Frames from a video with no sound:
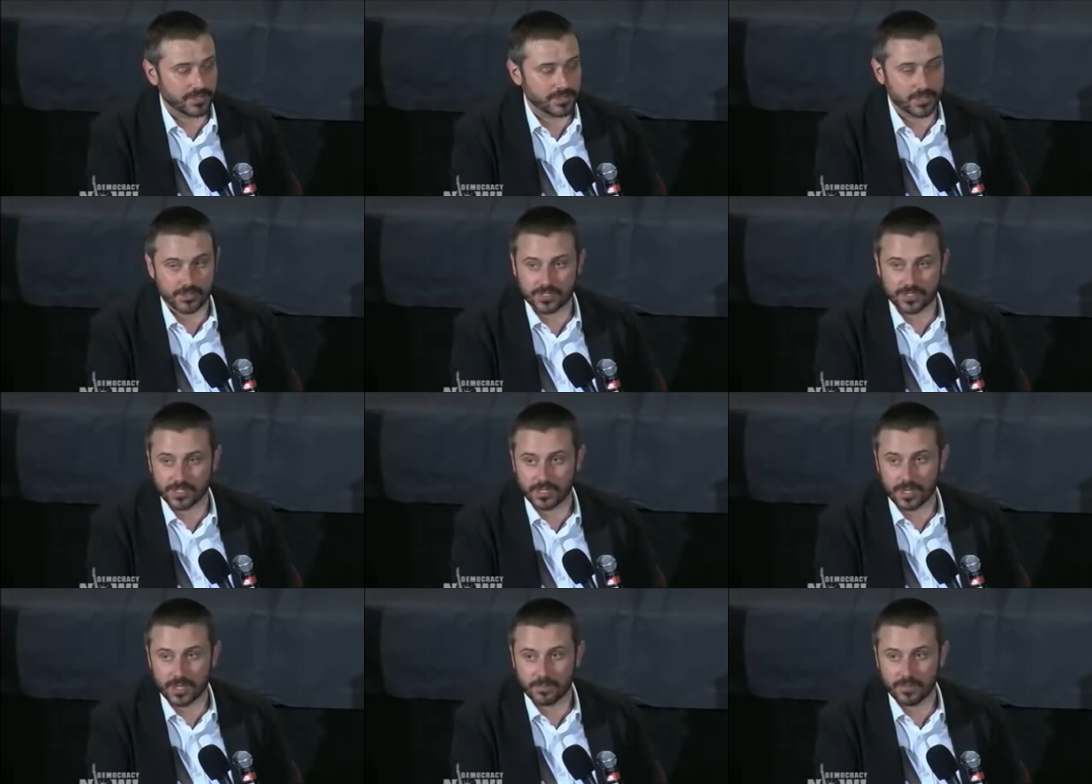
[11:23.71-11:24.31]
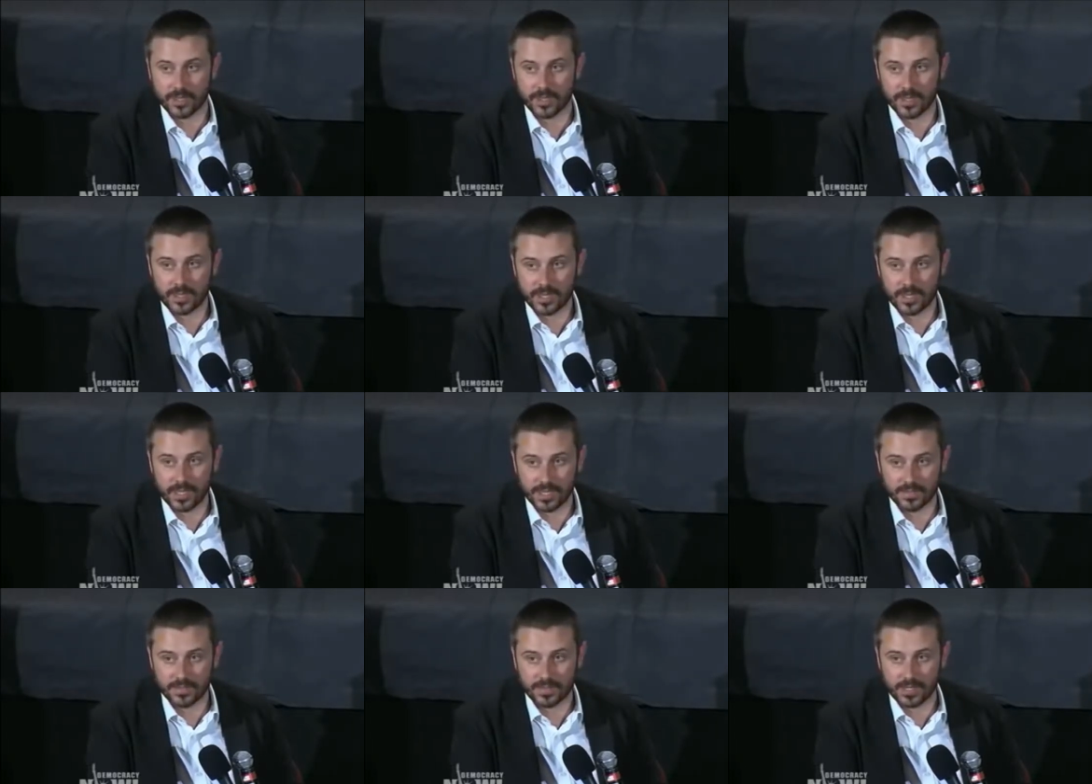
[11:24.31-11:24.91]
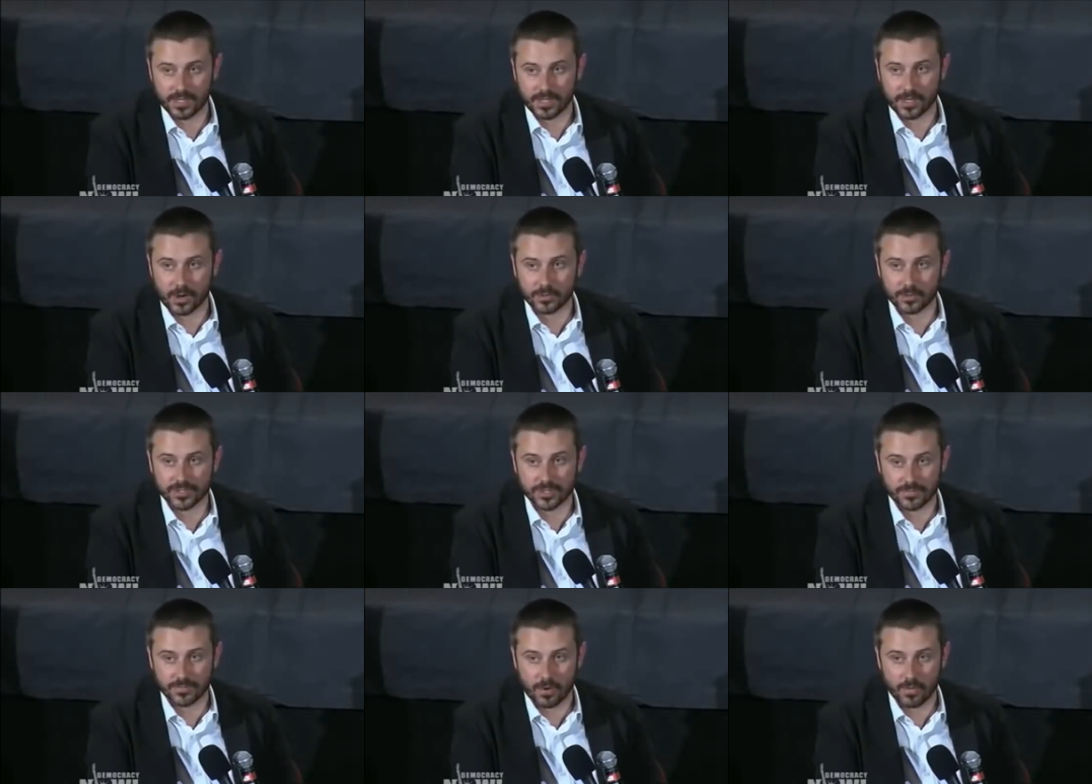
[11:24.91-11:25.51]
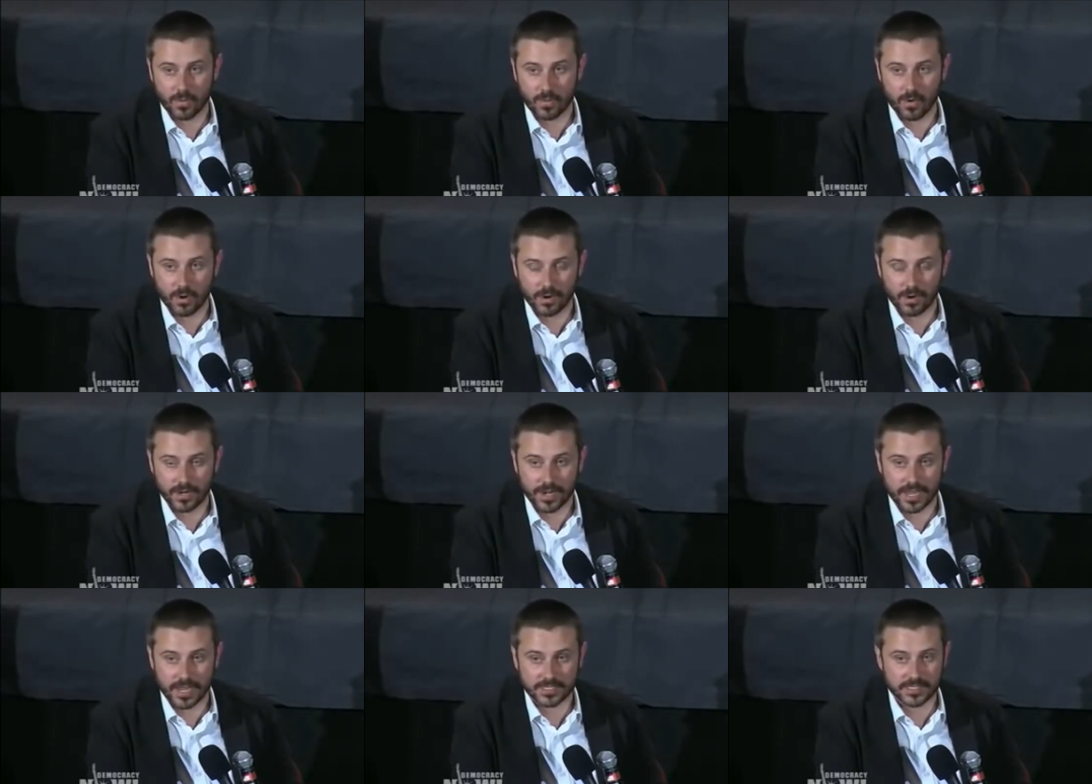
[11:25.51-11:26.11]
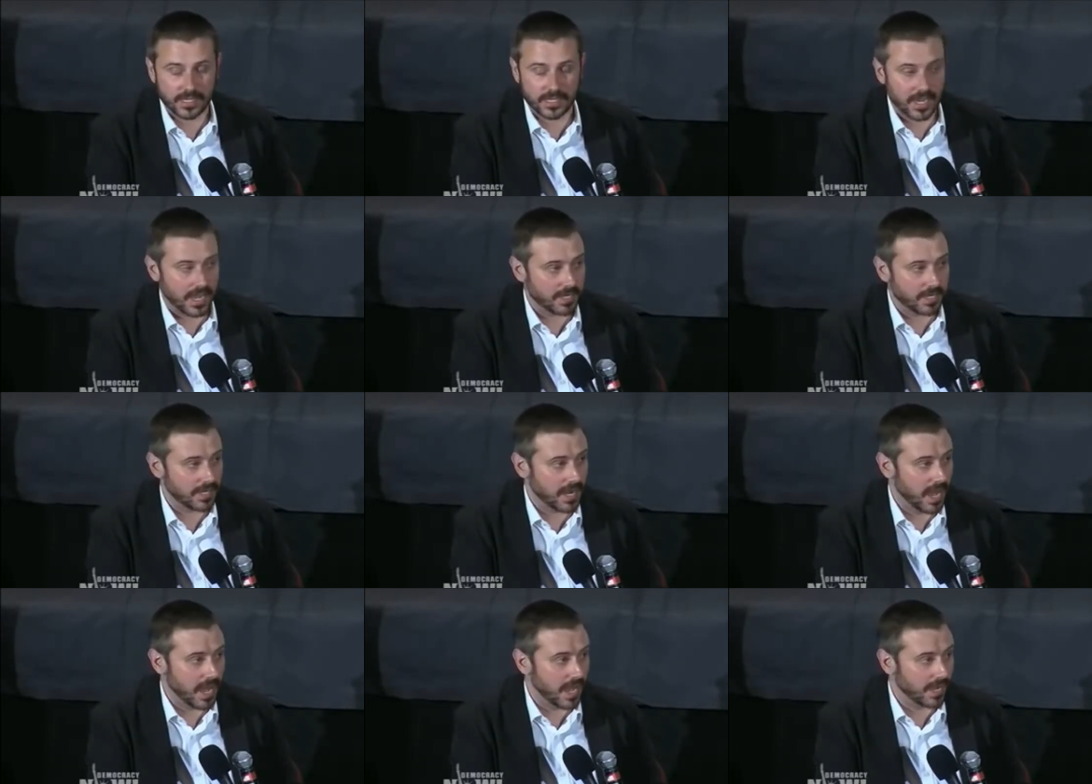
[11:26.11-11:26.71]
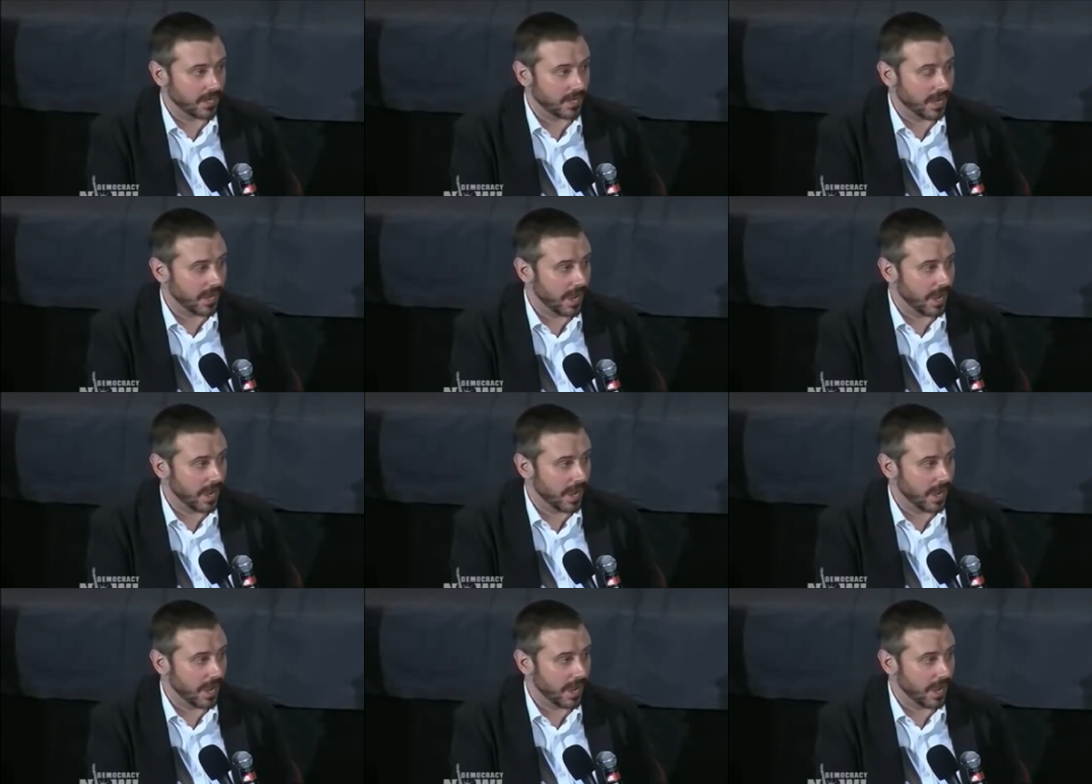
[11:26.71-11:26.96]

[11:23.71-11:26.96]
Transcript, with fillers: was using them in the Kosovo War in 1999.